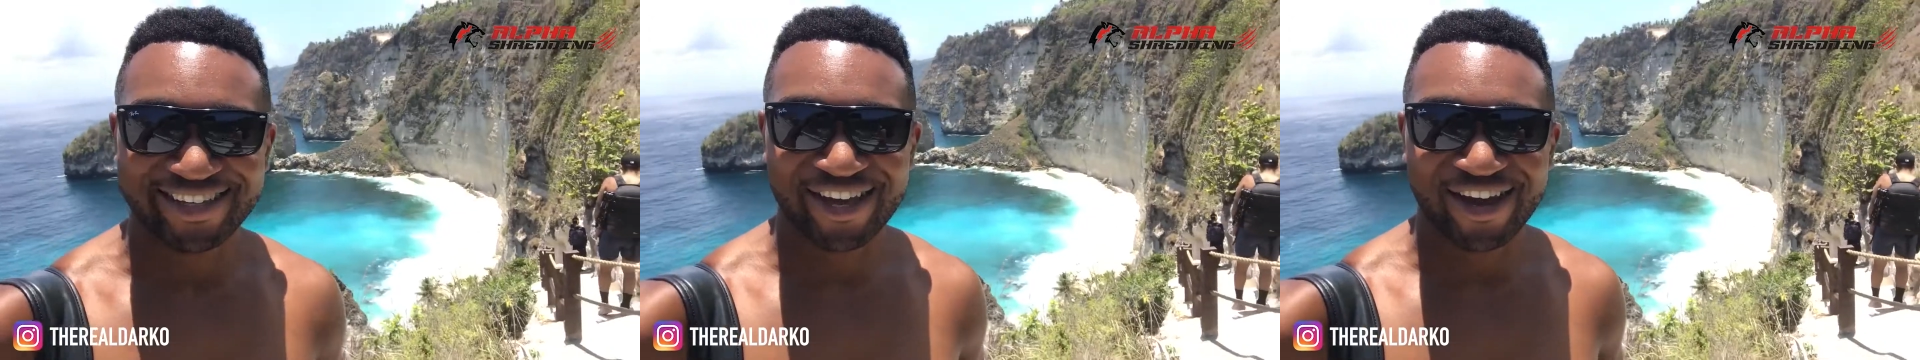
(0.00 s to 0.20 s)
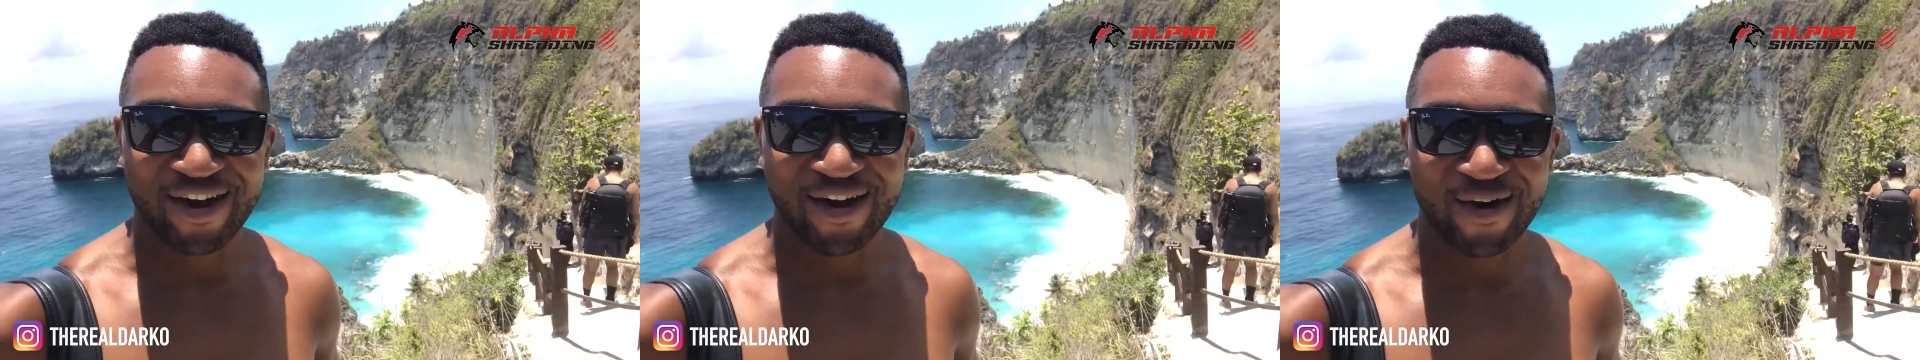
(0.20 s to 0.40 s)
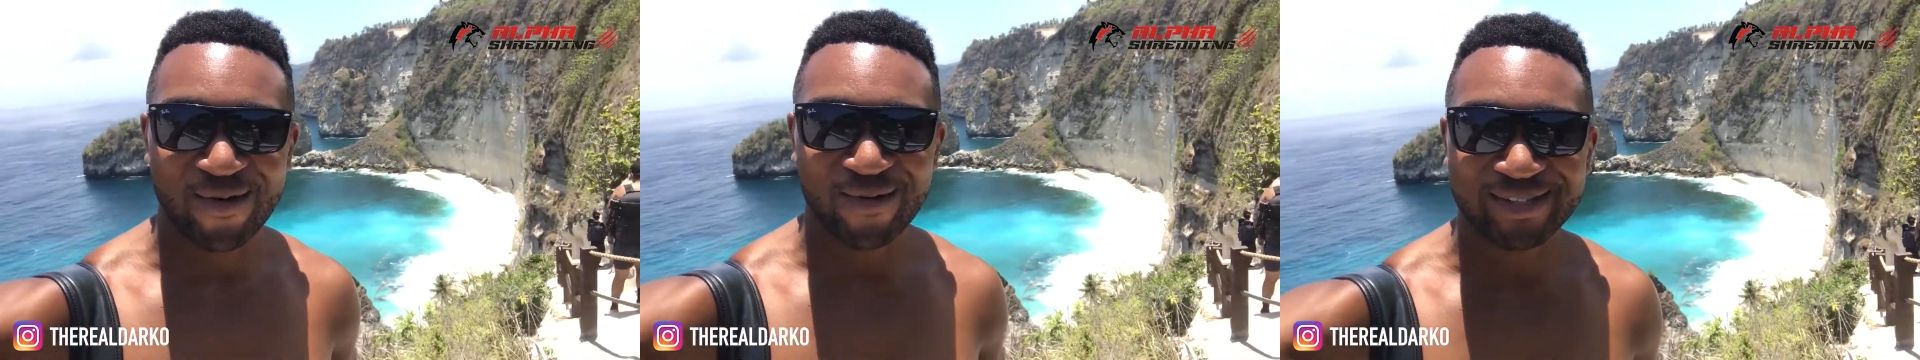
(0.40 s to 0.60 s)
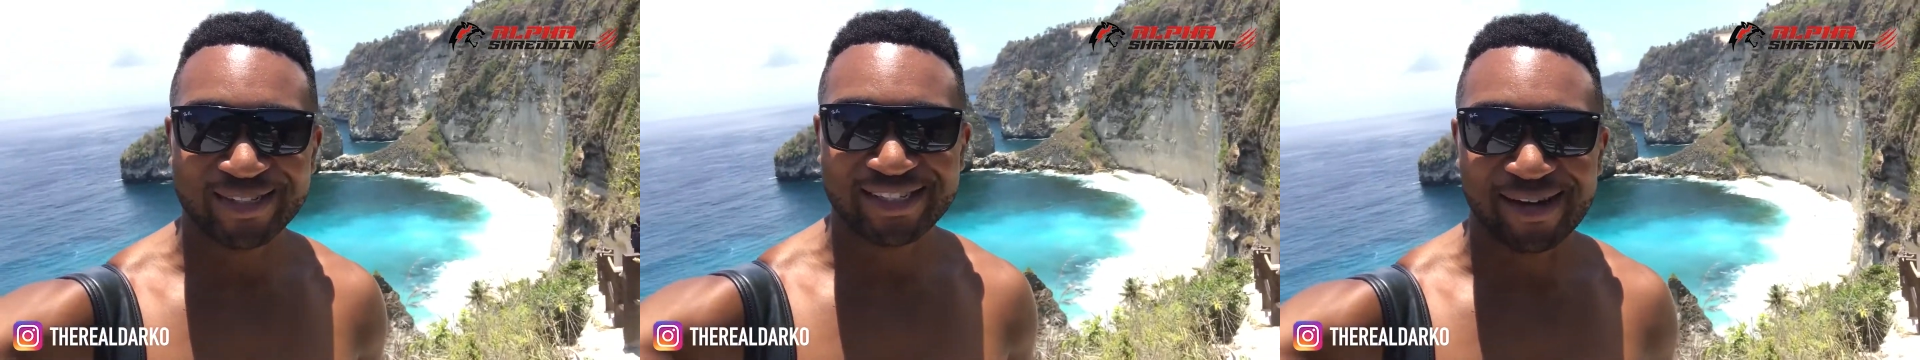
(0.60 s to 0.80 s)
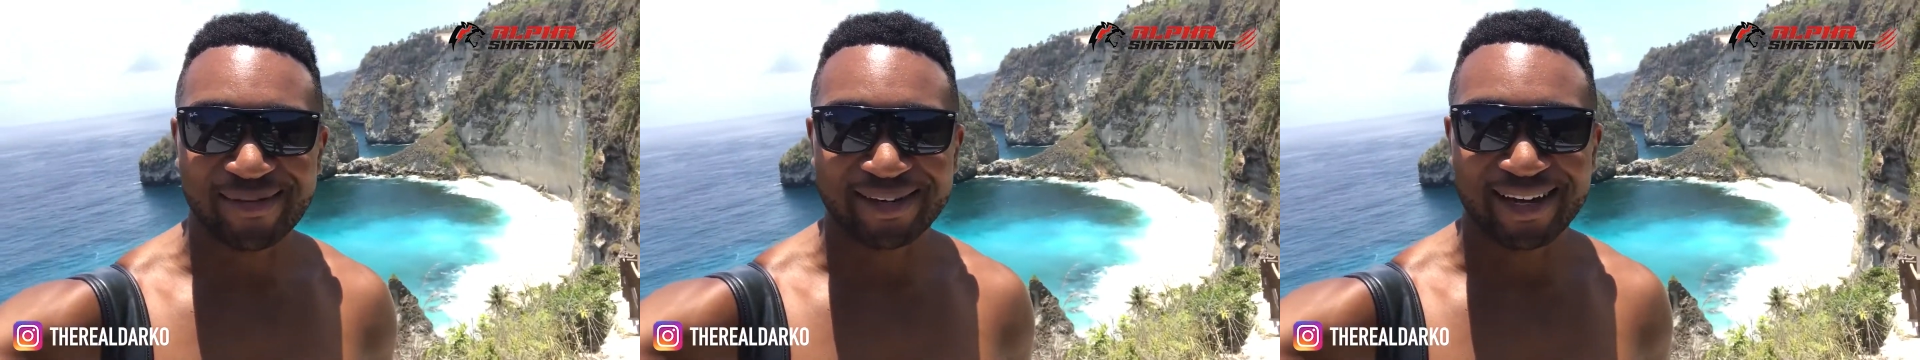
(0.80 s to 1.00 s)
Yo,
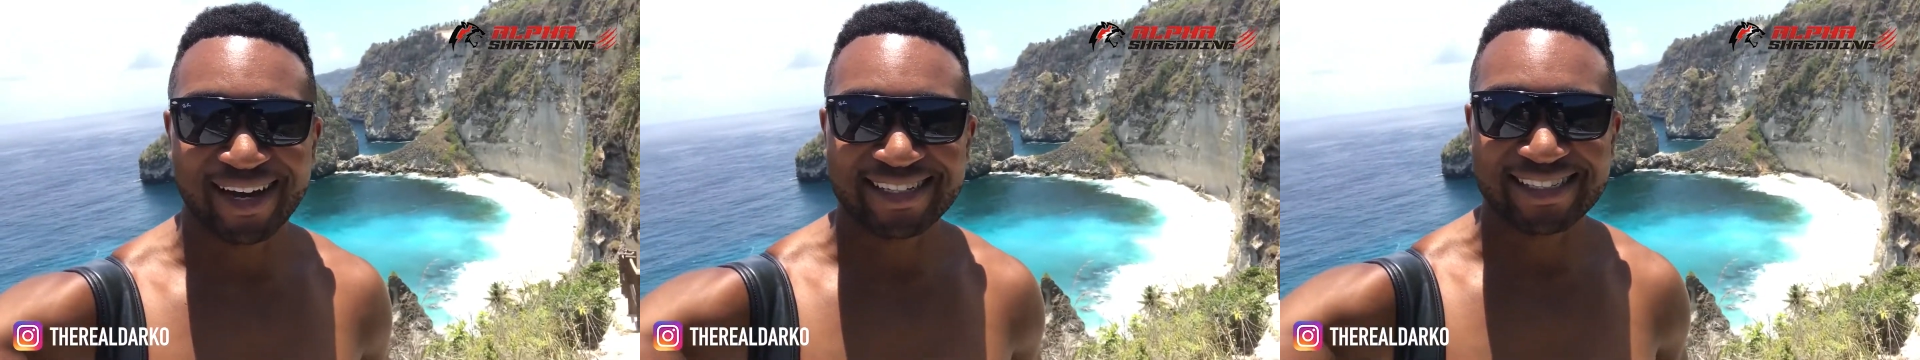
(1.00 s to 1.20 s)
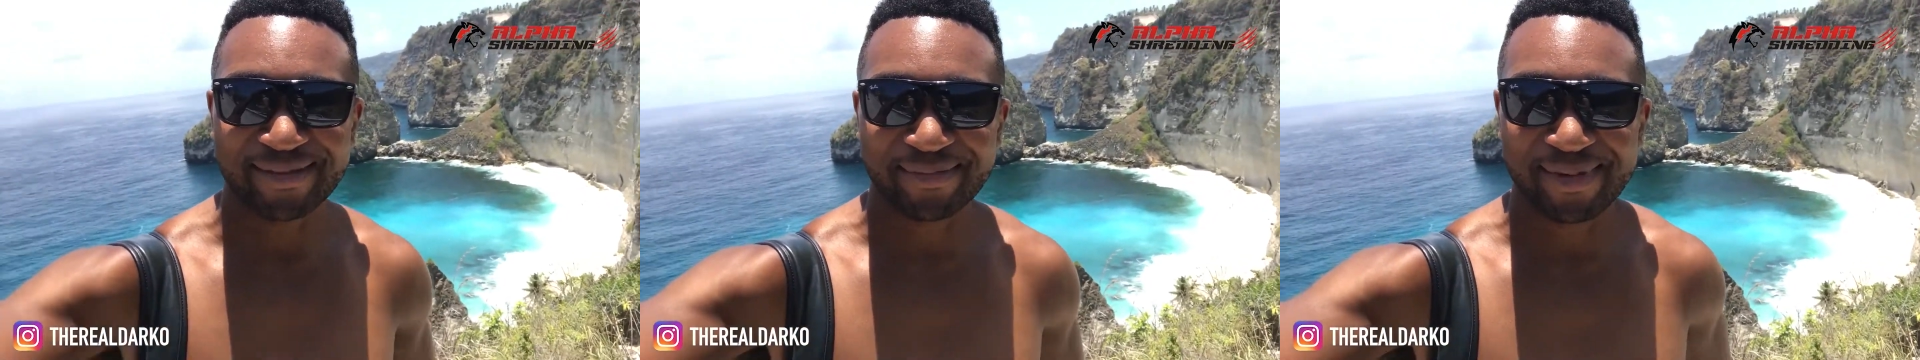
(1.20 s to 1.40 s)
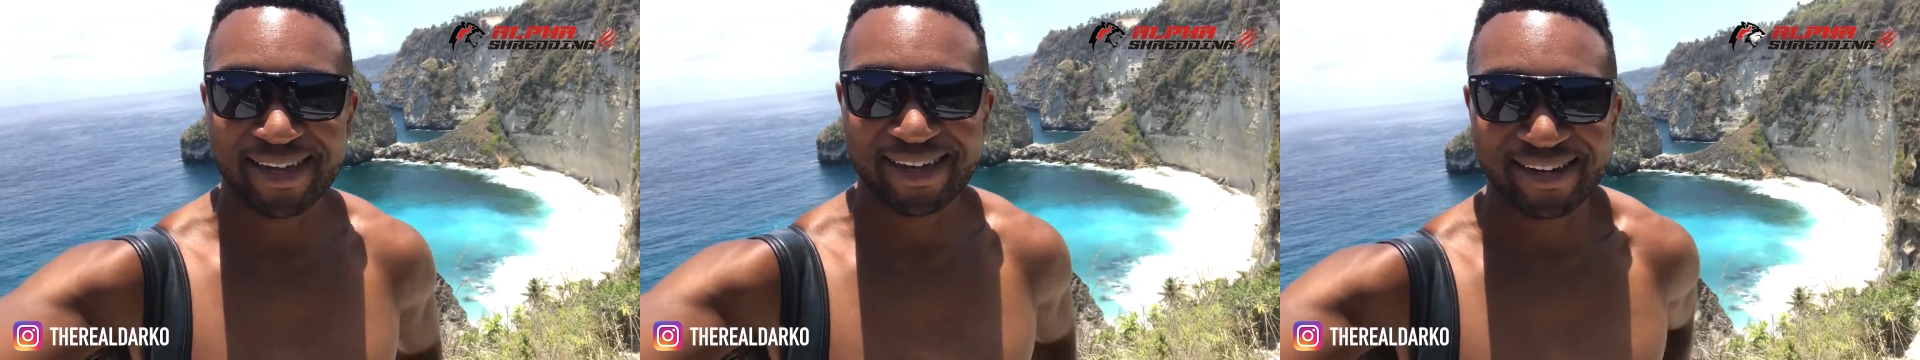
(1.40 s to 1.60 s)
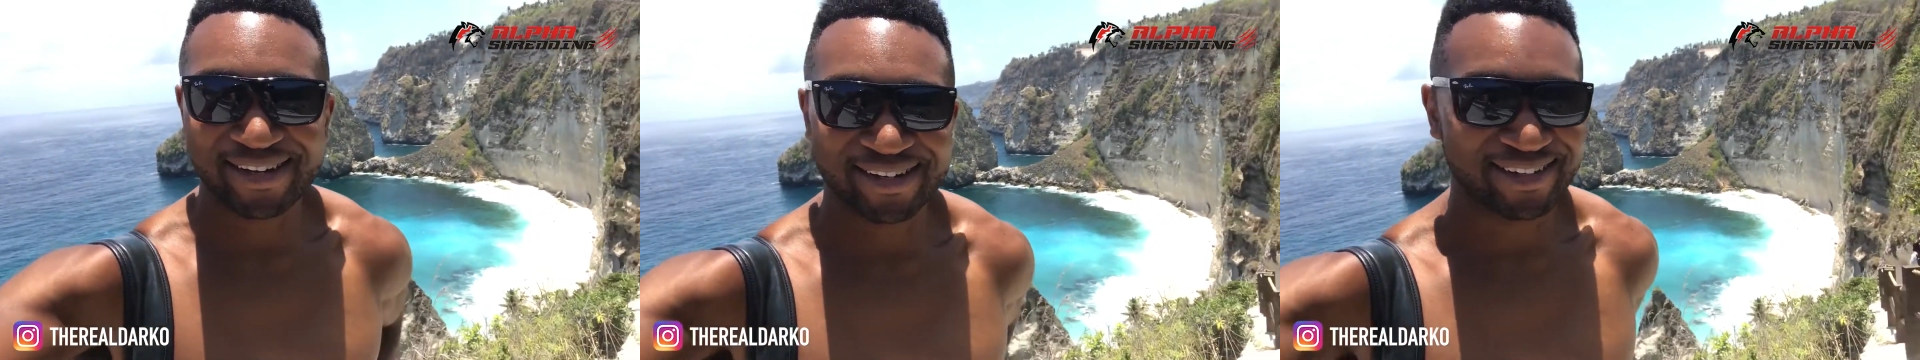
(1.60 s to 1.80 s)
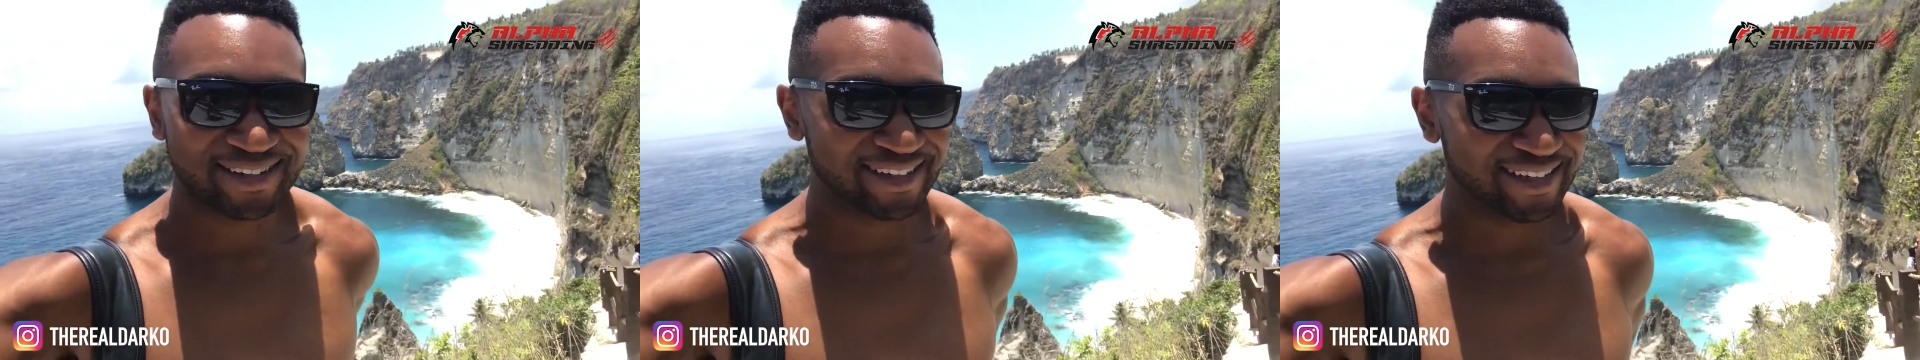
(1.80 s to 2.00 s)
what's up guys? I'm here